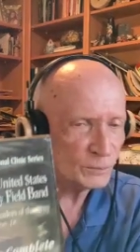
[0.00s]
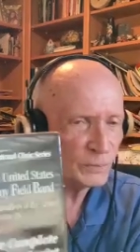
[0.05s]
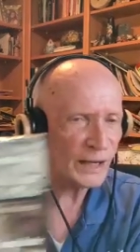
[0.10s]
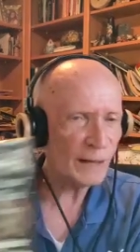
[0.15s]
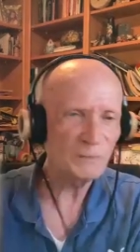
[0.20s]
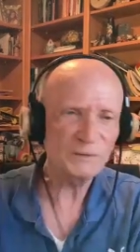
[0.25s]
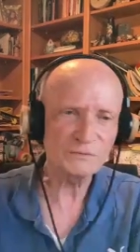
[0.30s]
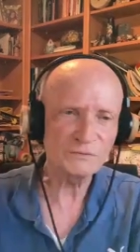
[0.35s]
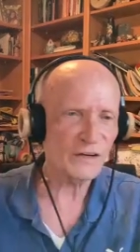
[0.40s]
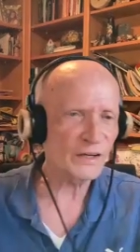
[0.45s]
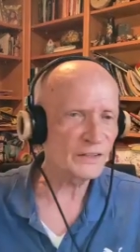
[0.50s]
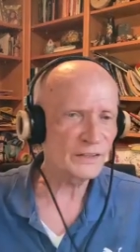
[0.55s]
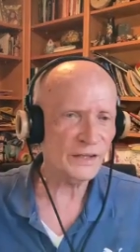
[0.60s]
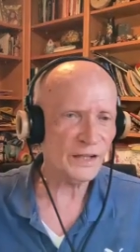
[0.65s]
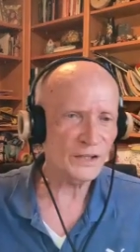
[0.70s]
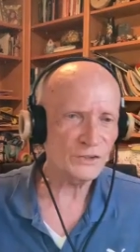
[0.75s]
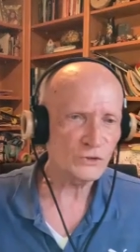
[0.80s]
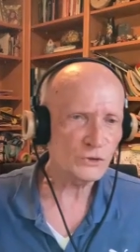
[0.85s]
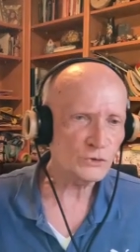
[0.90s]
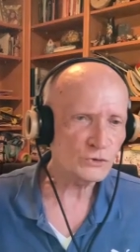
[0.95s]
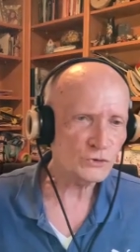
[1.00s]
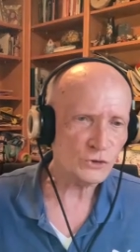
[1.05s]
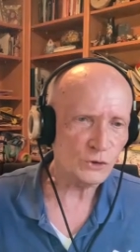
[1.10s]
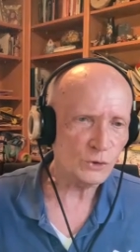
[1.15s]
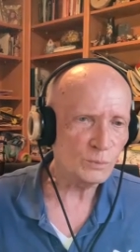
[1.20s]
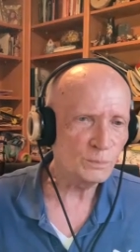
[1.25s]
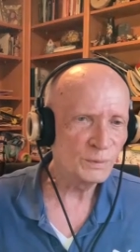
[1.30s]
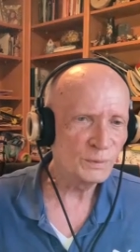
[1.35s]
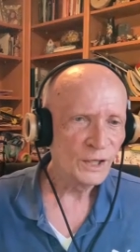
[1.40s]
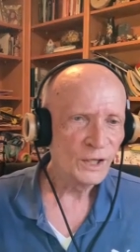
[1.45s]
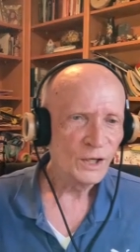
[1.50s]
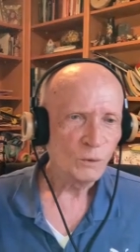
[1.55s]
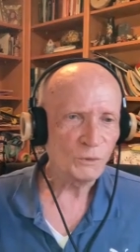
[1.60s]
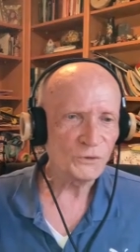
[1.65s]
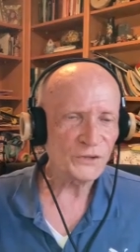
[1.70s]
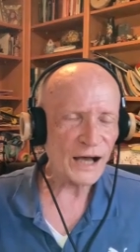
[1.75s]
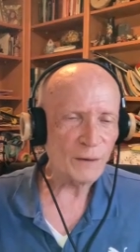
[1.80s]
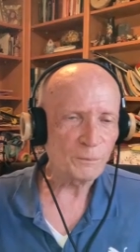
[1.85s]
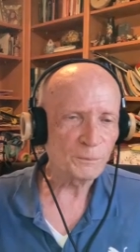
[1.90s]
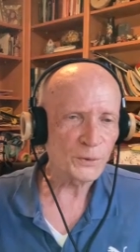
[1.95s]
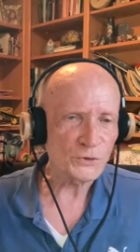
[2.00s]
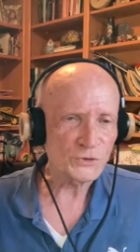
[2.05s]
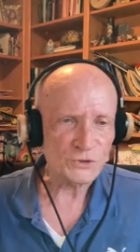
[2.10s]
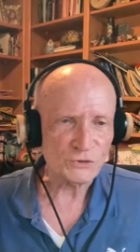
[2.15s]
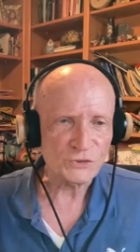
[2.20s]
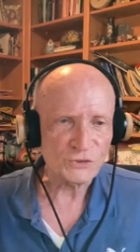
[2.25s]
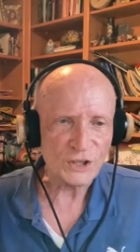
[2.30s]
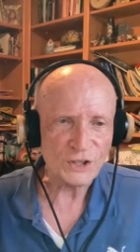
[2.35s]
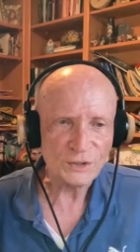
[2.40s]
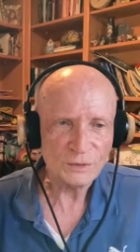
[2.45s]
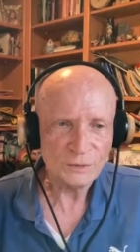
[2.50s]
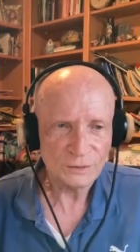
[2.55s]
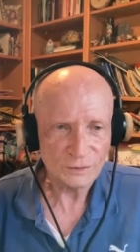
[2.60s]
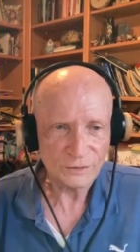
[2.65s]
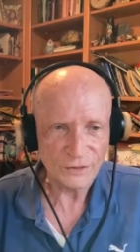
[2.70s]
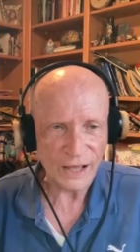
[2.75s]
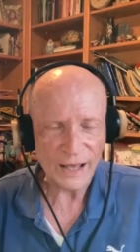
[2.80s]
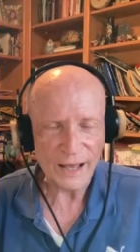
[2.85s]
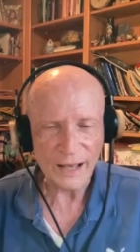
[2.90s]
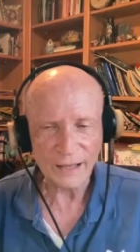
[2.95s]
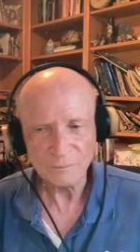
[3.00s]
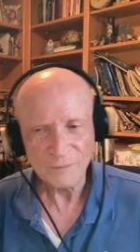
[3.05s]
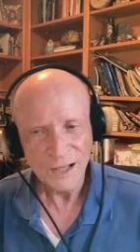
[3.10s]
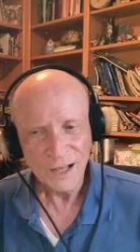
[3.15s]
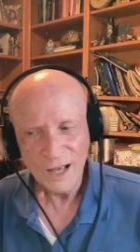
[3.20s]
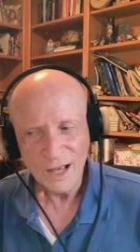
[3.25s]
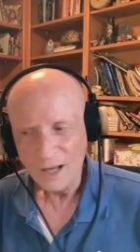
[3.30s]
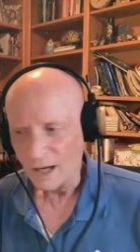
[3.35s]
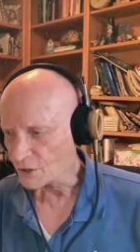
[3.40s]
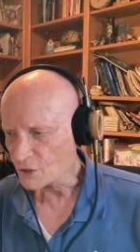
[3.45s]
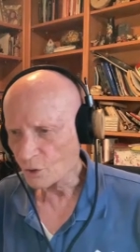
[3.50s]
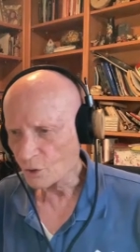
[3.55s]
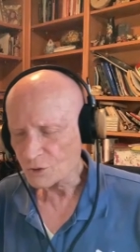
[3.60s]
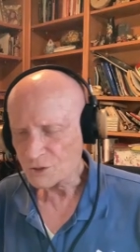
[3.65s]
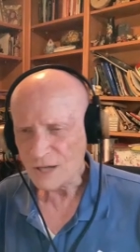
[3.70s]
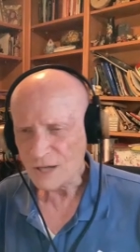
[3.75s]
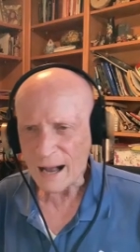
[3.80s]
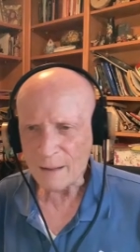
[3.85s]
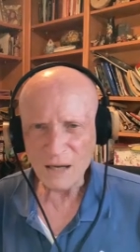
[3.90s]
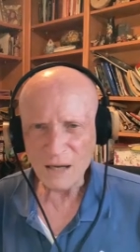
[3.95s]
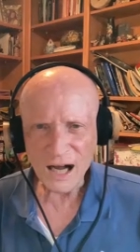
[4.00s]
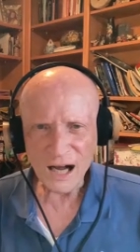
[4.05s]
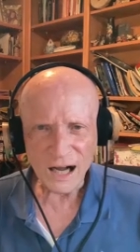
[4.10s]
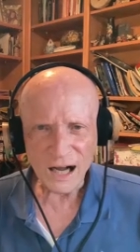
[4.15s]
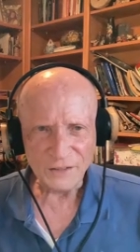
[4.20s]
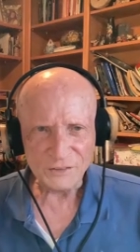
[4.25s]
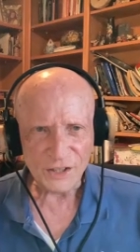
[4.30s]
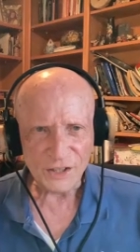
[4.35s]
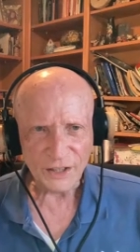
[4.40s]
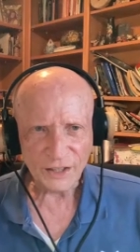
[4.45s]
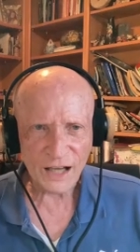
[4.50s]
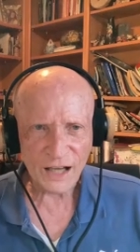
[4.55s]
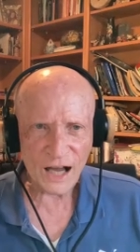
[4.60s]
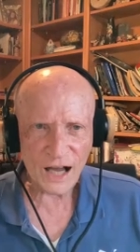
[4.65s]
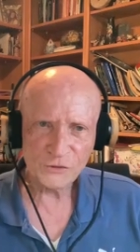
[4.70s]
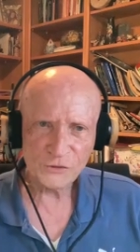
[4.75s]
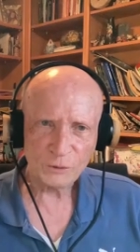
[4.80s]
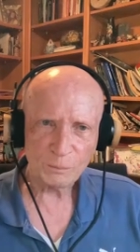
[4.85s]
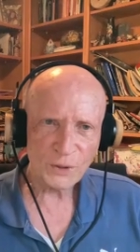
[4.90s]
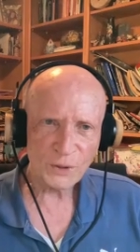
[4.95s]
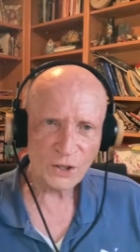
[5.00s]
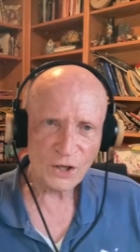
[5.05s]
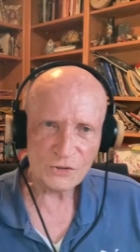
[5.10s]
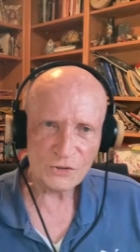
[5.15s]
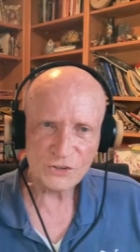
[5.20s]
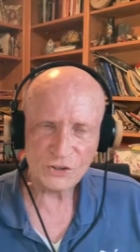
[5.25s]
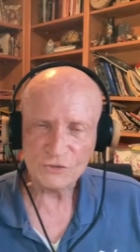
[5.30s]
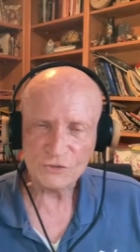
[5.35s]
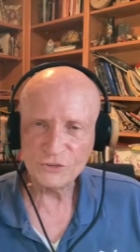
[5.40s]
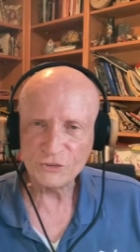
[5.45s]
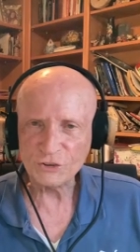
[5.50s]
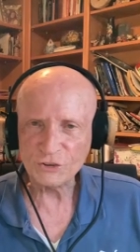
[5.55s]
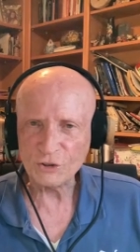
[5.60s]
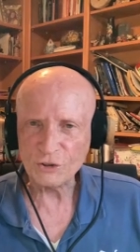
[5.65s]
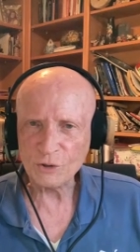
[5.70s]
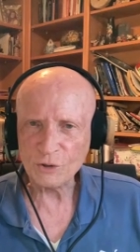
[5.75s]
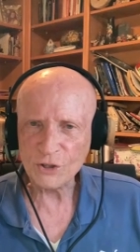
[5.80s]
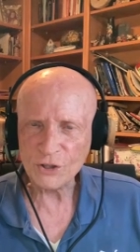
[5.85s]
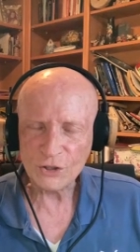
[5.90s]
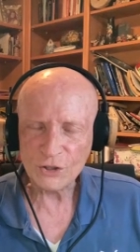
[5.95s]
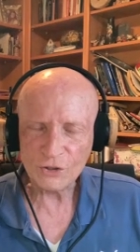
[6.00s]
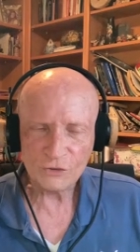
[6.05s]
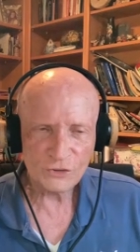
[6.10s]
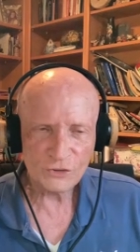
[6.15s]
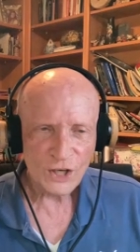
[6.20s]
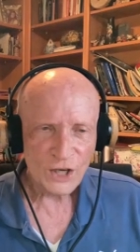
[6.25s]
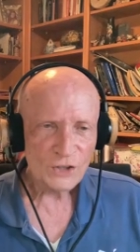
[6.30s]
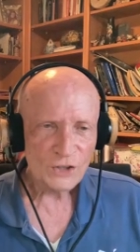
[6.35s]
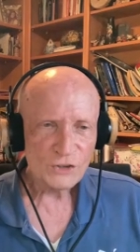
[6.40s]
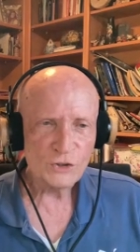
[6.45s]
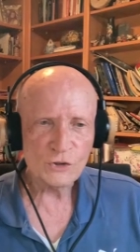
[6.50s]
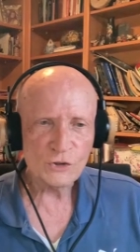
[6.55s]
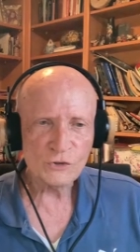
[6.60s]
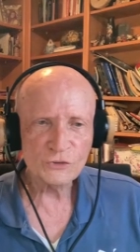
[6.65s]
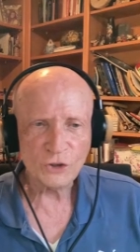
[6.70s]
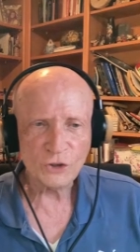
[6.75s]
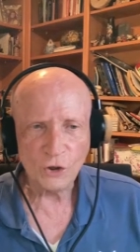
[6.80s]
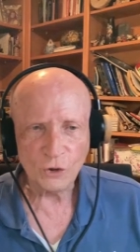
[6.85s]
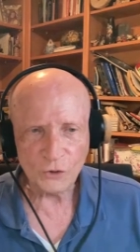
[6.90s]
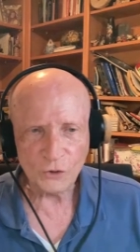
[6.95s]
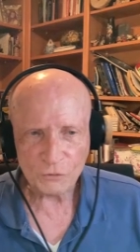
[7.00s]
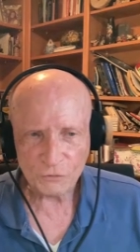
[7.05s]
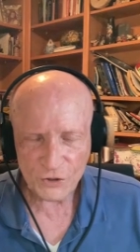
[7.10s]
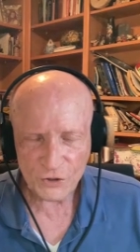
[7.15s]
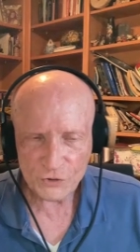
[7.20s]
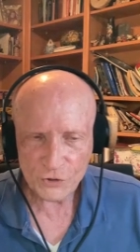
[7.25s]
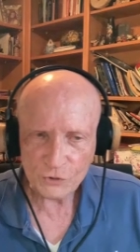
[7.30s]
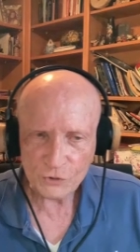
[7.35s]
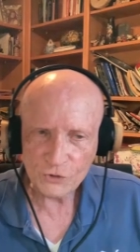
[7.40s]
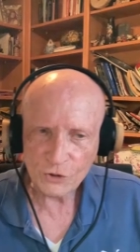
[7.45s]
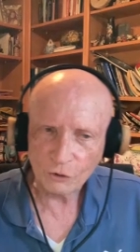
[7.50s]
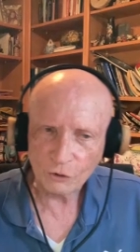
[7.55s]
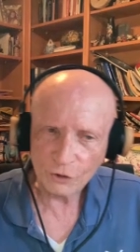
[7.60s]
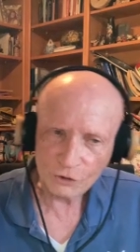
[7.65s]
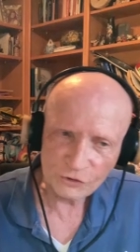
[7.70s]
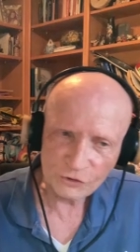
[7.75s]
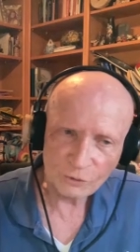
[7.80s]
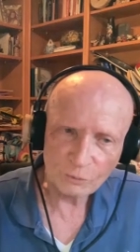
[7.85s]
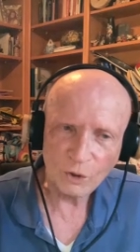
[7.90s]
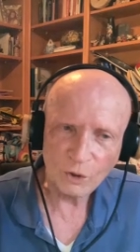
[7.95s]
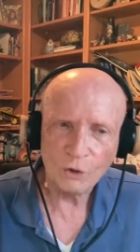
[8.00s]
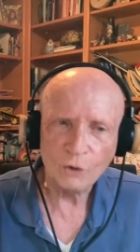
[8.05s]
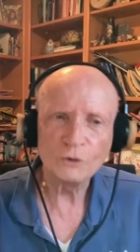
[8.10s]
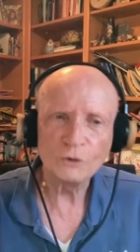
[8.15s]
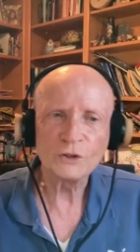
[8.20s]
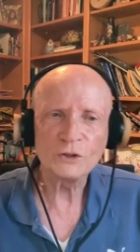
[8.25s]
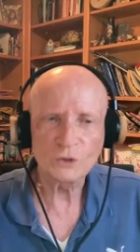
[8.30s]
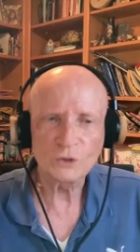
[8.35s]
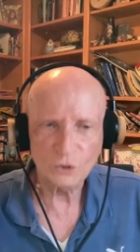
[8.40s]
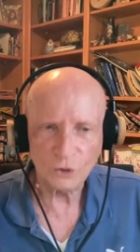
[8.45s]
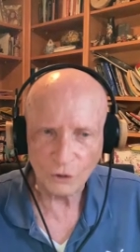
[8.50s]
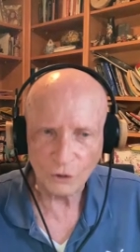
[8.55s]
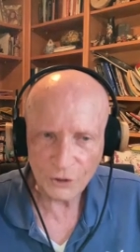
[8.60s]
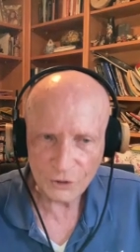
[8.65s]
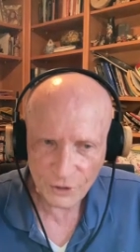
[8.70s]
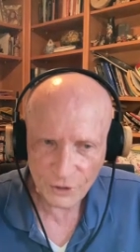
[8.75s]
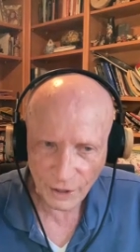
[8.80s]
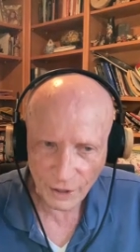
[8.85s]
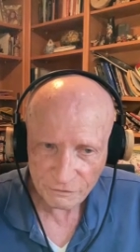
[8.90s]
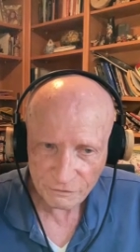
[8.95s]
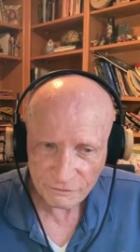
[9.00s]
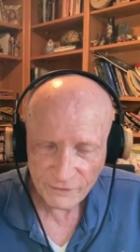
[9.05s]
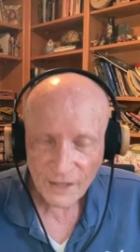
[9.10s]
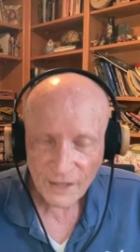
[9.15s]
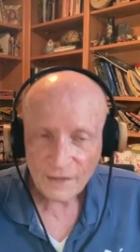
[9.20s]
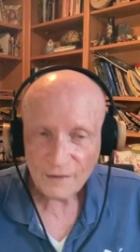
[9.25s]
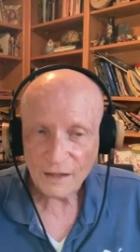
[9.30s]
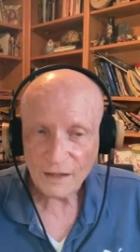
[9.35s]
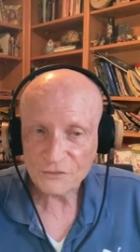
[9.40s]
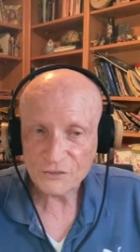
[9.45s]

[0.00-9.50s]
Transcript: You could probably find it on YouTube without purchasing that. Yamaha did a concert percussion series years ago that featured Tony Cirone and Cloyd Duff.